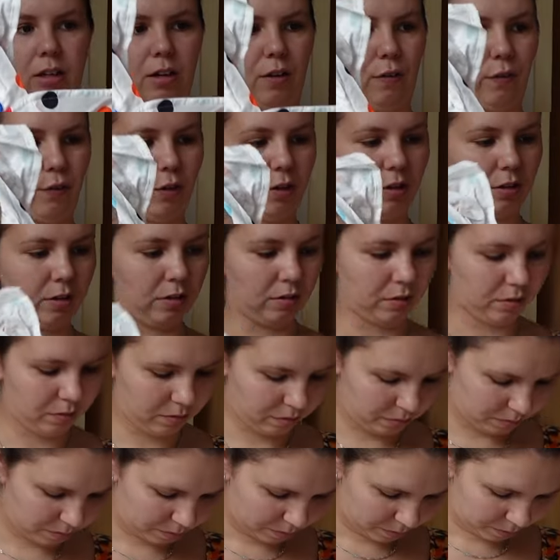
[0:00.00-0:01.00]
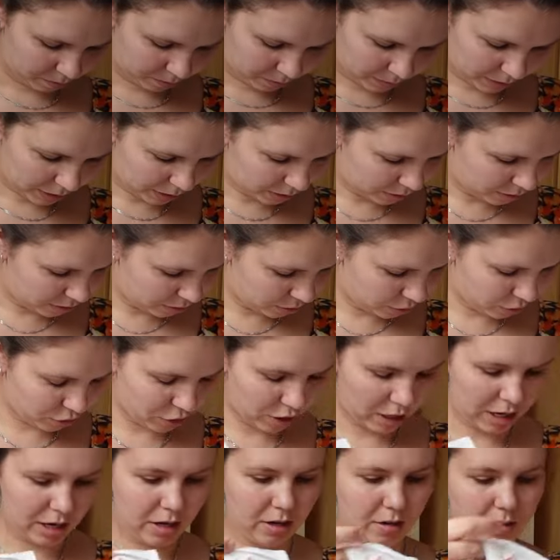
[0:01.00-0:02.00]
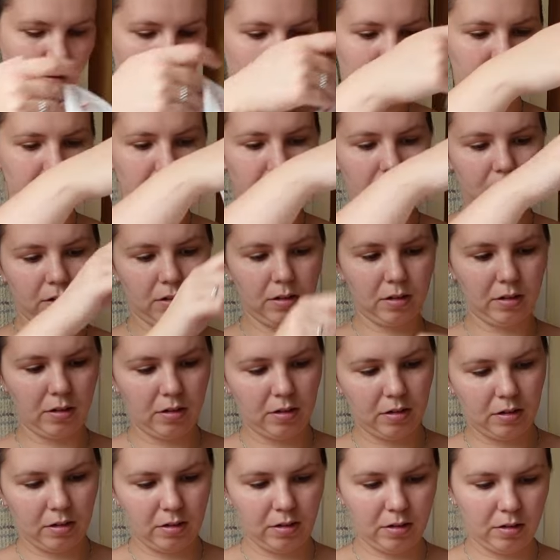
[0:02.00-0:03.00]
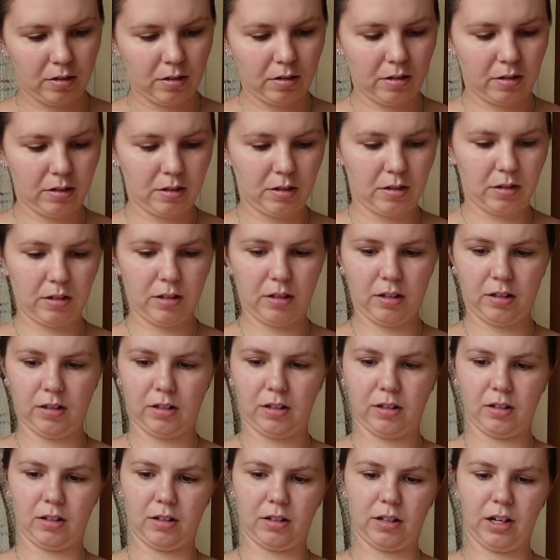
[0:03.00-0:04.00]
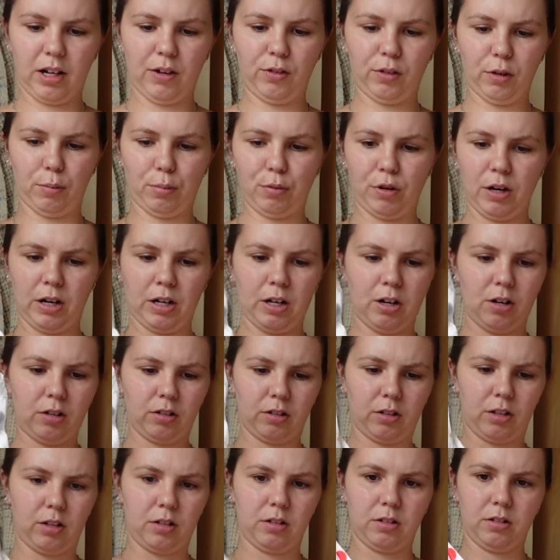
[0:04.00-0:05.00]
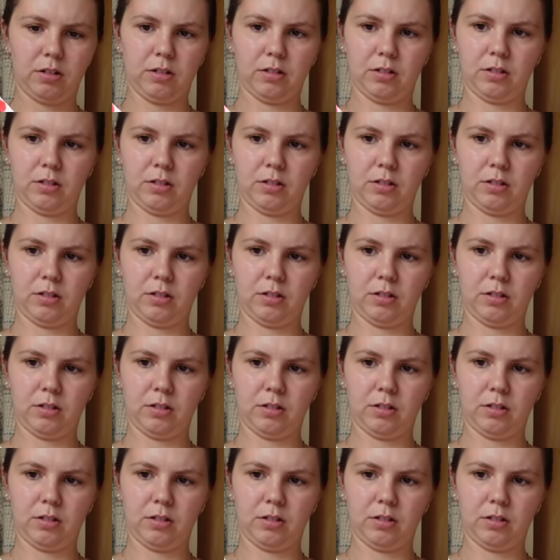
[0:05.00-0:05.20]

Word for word: different. This is straight. The sleeves are pretty long though.